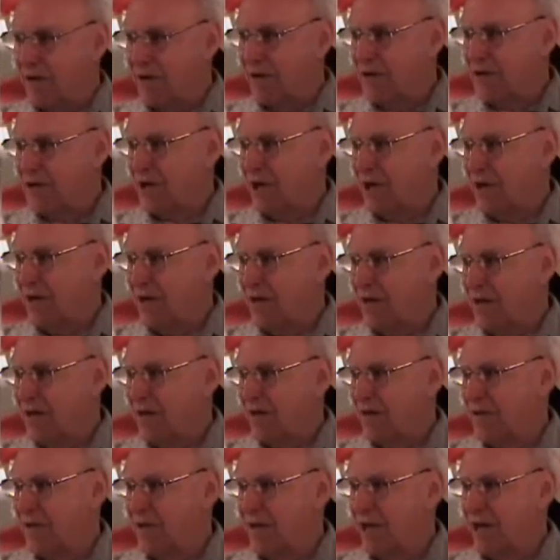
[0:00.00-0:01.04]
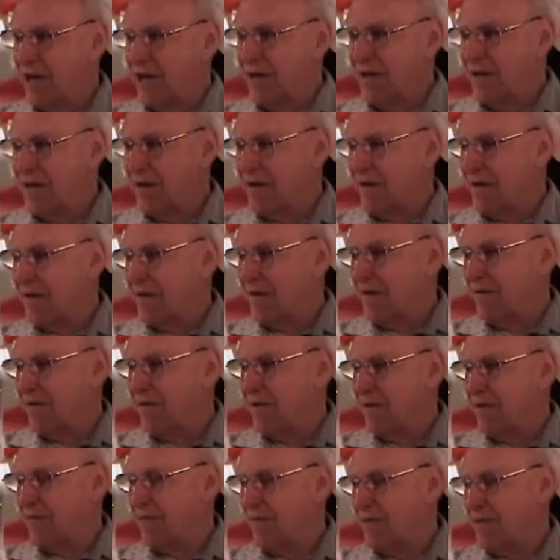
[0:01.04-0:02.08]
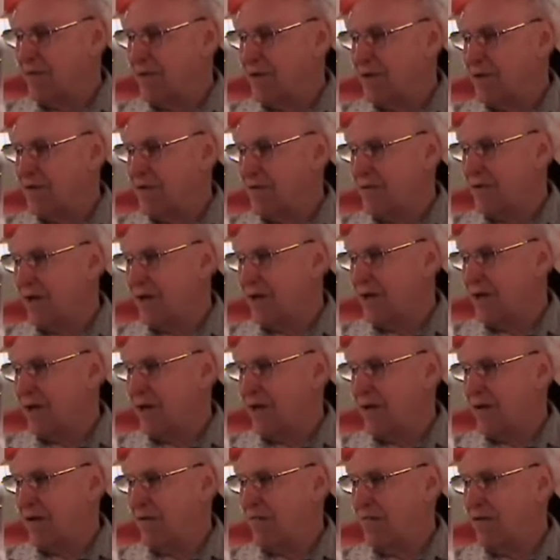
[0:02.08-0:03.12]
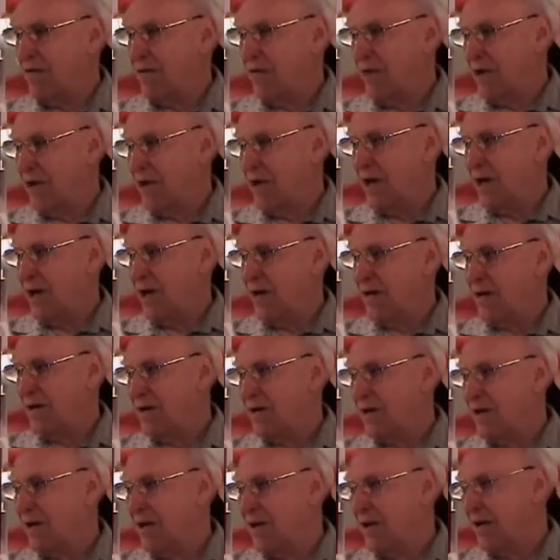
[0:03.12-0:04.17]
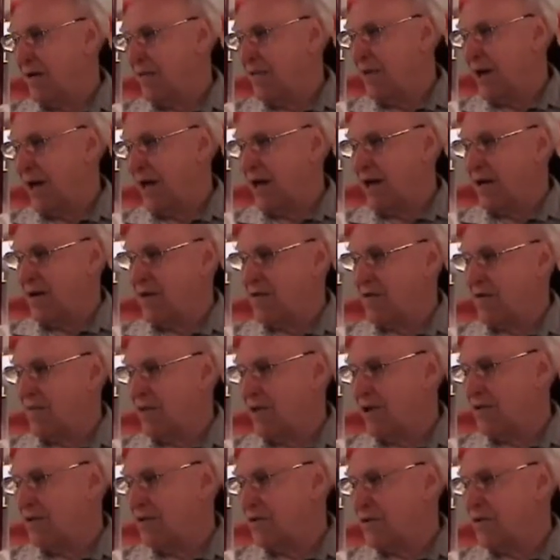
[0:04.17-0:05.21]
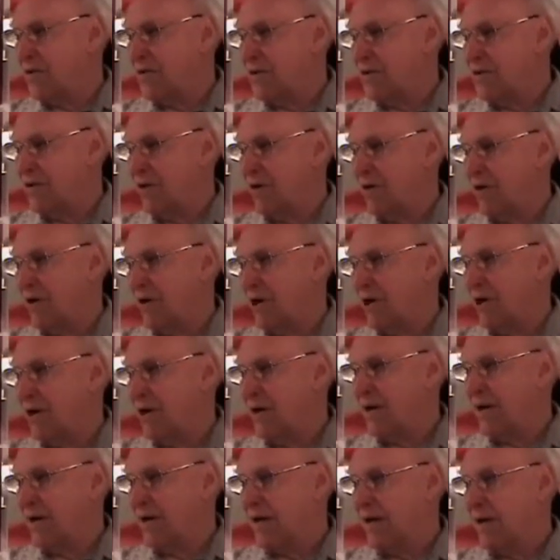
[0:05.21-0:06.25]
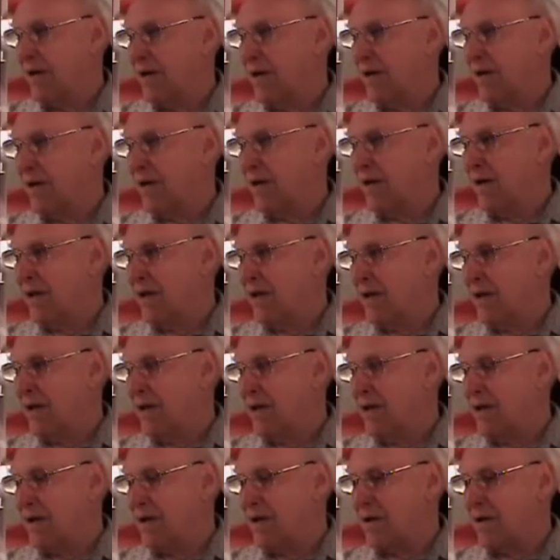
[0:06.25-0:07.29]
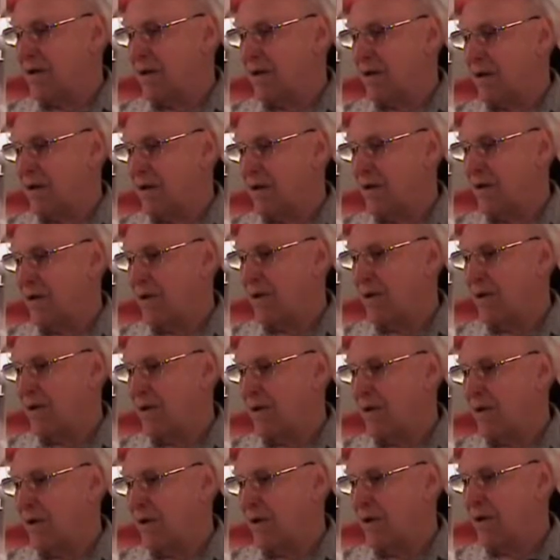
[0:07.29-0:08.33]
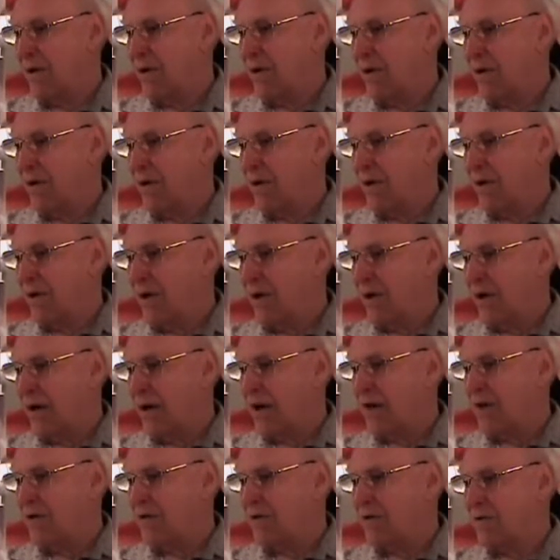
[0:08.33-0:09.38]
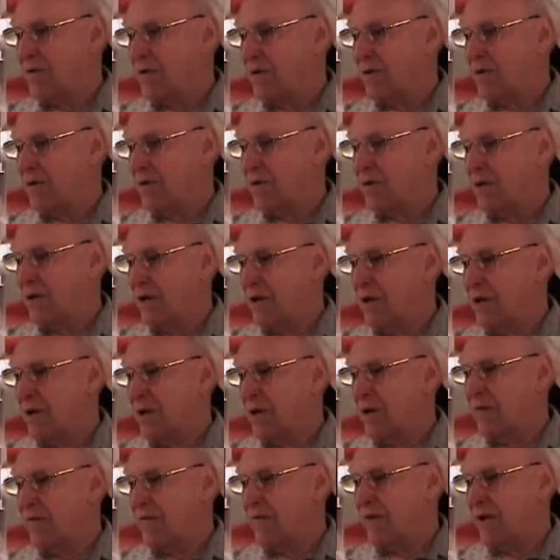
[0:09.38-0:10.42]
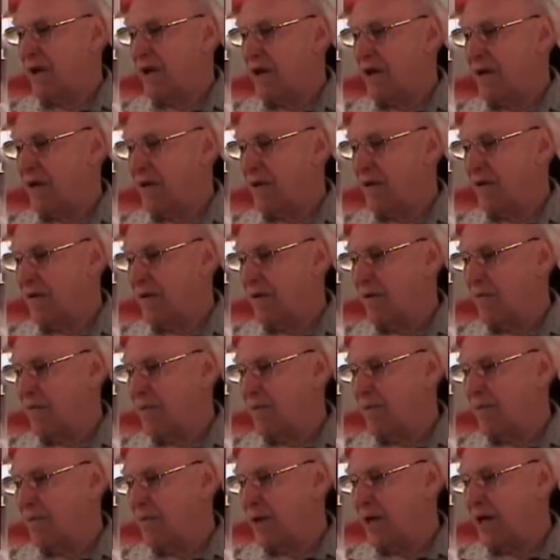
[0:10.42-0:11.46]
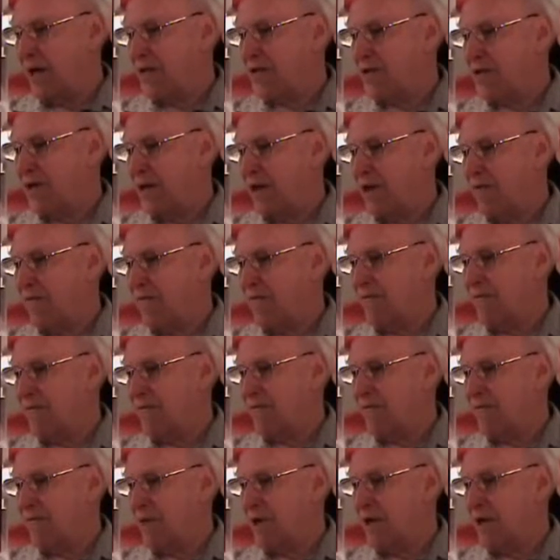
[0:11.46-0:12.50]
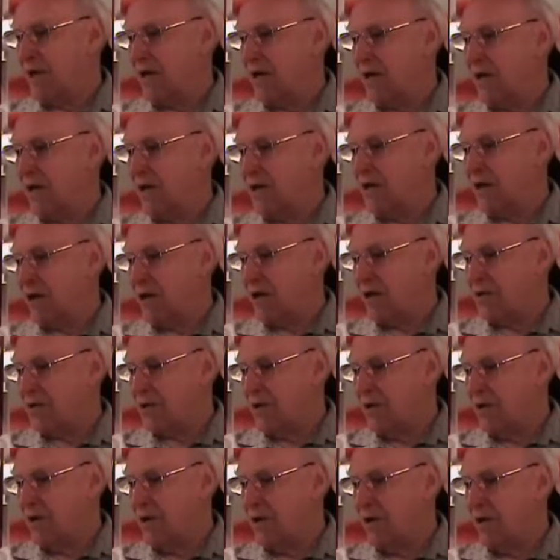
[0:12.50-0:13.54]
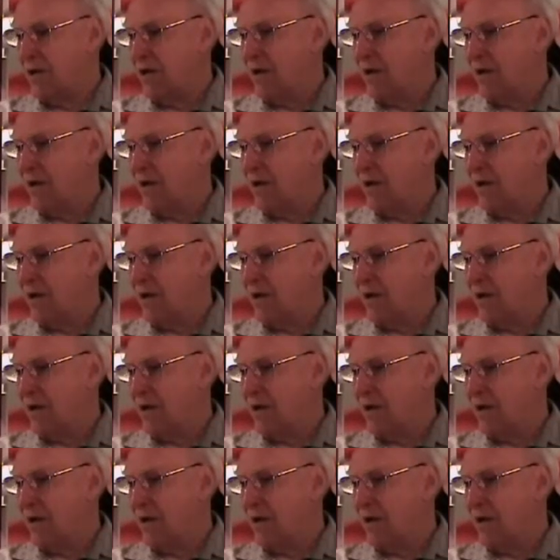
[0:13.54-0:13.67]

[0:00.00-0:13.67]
of the sight of the thing that was, had our wounded on, and paddled towards shore. And I don't know if I passed out from being exhausted,